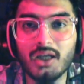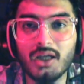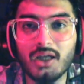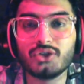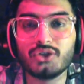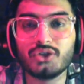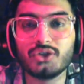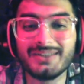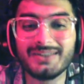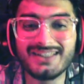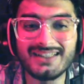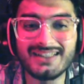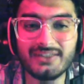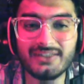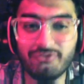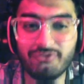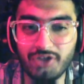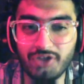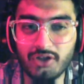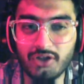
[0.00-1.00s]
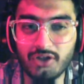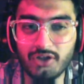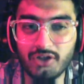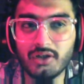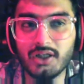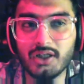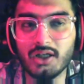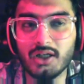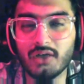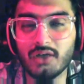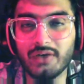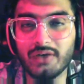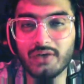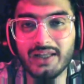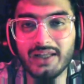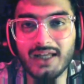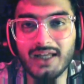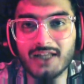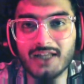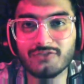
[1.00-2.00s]
So basically, we are
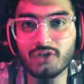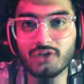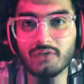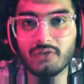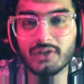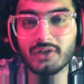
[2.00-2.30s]
running ads for our